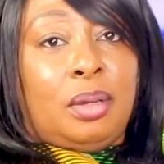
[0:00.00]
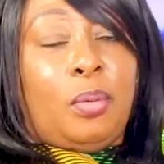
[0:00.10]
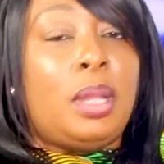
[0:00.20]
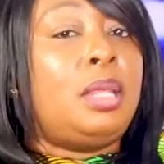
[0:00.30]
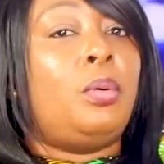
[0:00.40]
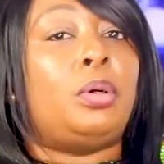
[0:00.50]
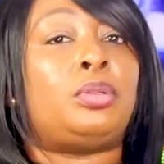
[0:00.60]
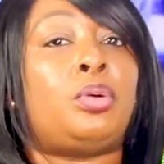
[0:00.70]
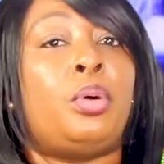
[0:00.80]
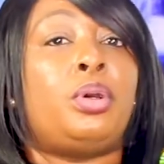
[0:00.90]
when he
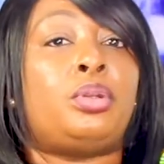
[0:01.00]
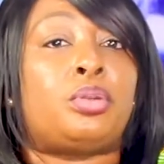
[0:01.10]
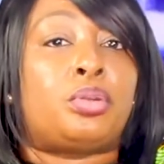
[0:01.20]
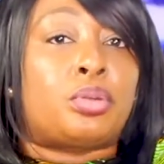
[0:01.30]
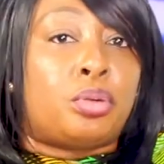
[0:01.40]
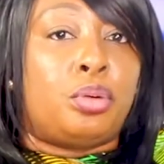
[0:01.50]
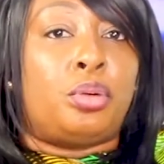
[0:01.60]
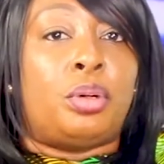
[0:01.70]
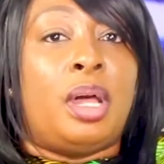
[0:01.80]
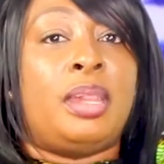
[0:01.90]
was going to school
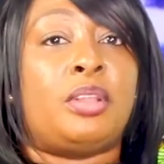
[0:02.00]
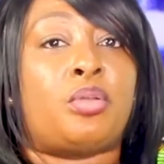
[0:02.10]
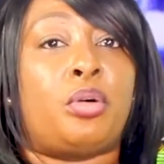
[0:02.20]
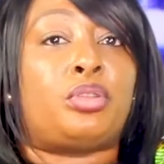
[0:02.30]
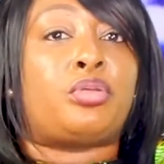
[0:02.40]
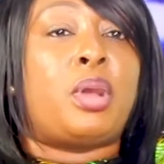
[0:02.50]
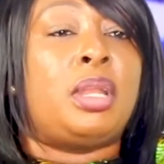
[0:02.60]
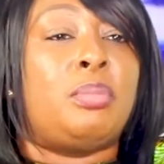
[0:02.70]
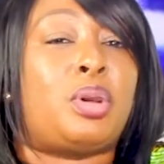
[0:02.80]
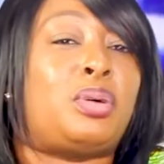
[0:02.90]
and it was
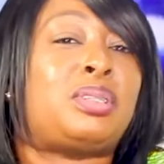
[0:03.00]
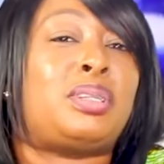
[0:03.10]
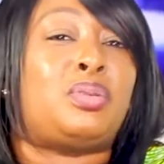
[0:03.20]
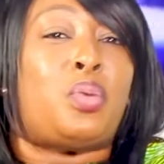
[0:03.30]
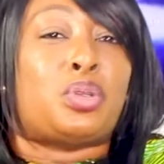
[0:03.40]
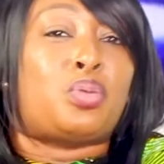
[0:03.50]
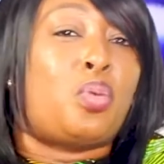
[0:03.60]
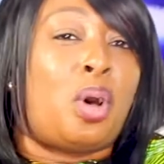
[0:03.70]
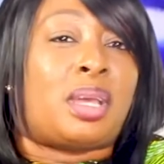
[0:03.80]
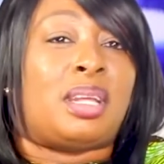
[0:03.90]
raining because he was
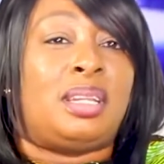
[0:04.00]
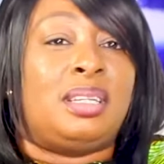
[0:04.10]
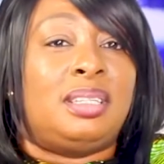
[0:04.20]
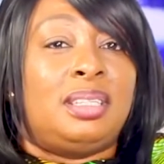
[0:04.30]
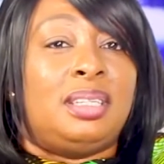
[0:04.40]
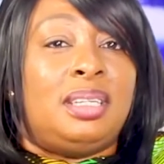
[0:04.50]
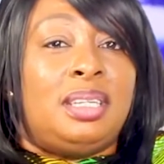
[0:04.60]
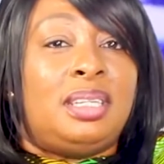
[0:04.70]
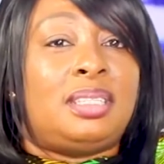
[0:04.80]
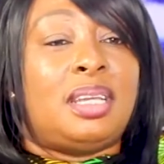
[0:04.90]
walking,
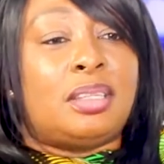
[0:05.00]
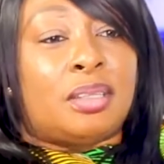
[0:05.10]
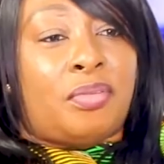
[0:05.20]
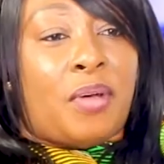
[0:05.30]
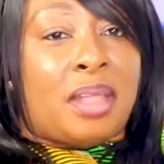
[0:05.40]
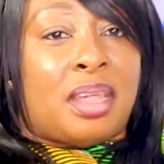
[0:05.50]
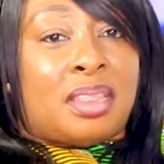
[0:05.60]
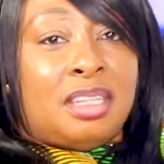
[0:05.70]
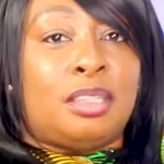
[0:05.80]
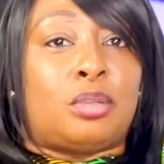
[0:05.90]
he says, Father,
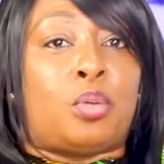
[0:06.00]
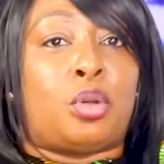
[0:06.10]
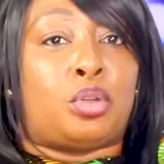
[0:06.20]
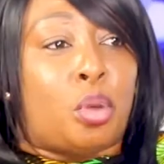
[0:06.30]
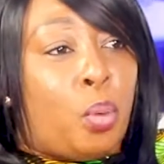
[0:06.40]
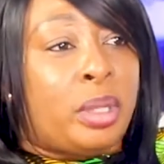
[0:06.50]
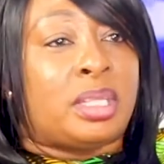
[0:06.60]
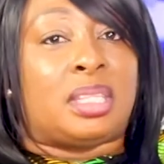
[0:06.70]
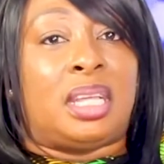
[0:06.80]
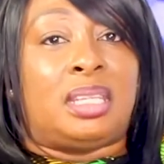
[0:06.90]
this is what your word
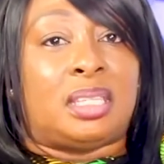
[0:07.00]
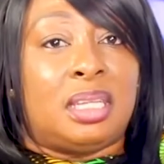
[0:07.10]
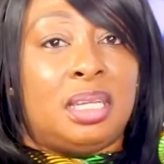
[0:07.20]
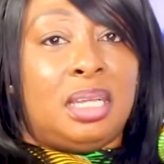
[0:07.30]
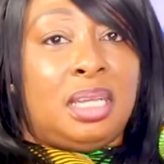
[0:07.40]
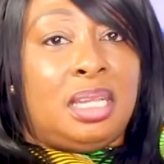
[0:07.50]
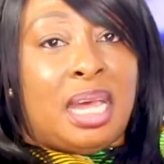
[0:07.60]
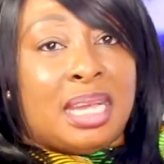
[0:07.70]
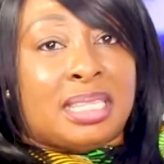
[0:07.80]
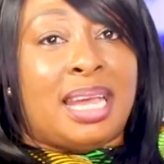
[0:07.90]
says in
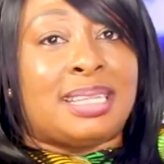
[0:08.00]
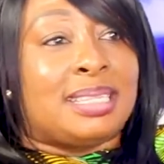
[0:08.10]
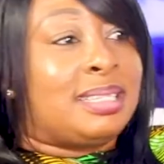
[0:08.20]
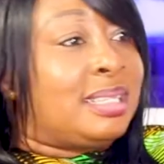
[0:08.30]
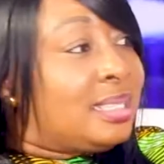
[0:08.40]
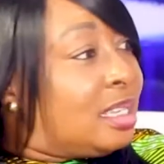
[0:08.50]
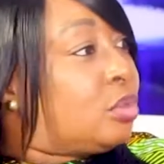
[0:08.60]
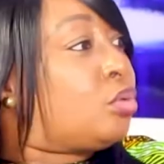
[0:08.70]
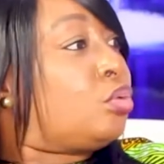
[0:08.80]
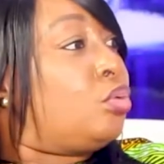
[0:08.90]
Isaiah
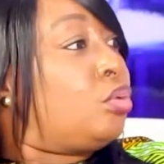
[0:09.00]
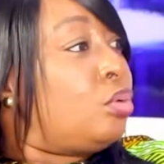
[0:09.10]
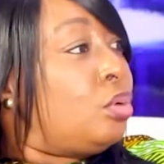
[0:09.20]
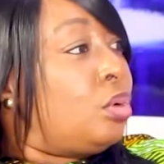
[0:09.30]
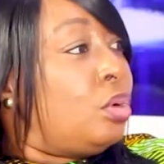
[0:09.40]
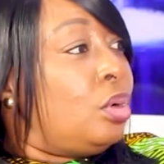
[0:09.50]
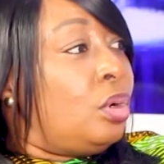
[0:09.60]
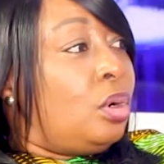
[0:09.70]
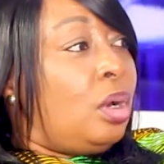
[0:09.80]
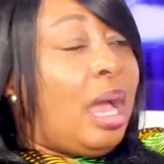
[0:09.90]
66 2.
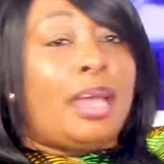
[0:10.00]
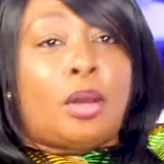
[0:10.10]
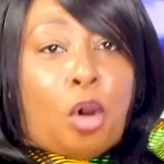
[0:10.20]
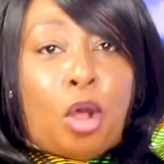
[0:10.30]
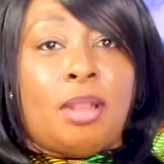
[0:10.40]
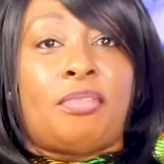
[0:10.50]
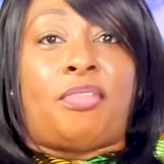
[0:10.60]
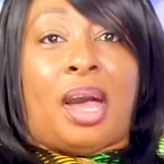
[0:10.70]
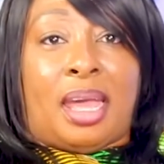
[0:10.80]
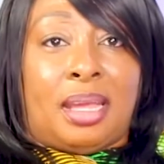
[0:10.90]
Yeah. I qualify.